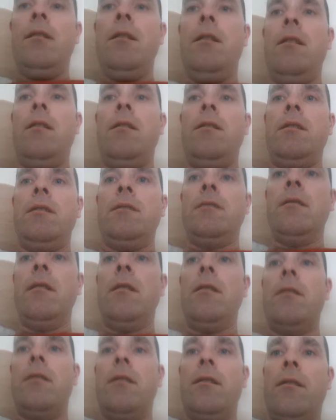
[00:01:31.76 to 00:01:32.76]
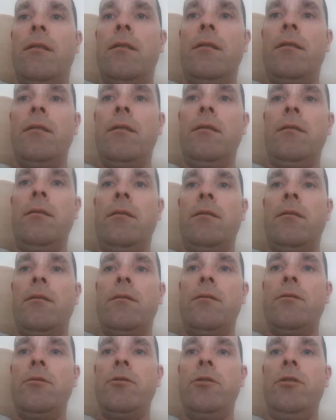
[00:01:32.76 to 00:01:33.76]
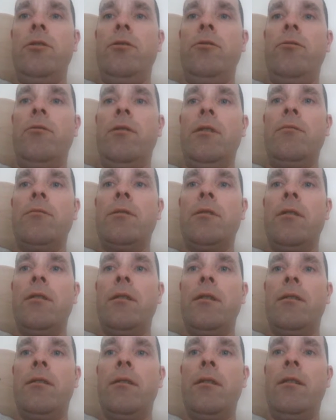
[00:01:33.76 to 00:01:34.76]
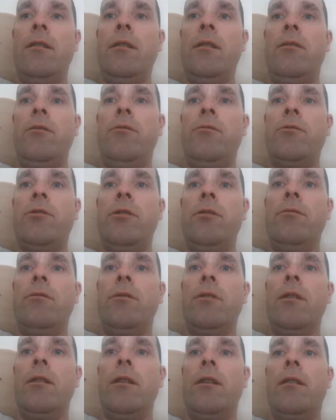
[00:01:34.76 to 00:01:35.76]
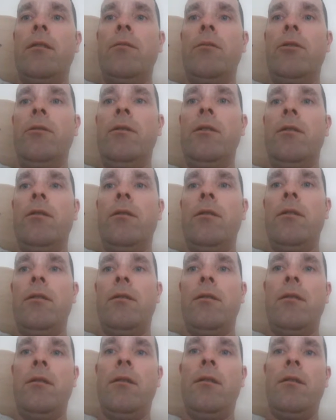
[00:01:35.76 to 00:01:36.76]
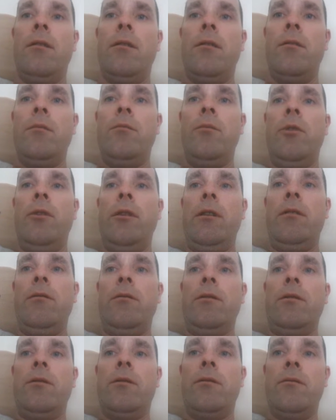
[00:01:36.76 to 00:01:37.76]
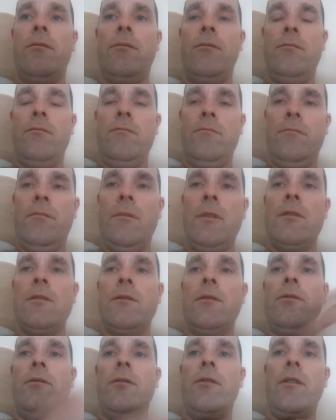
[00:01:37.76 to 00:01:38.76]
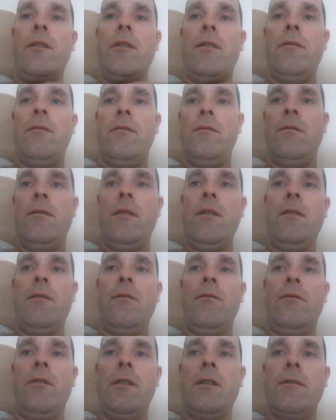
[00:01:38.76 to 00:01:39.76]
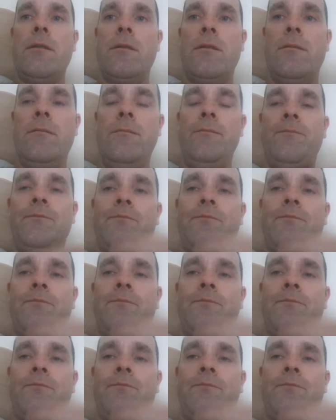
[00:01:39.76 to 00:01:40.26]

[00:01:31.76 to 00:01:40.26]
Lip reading: a lie is a lie, and she knew I was lying, and I knew she was lying about it all. But anyways, Sunday, day of rest,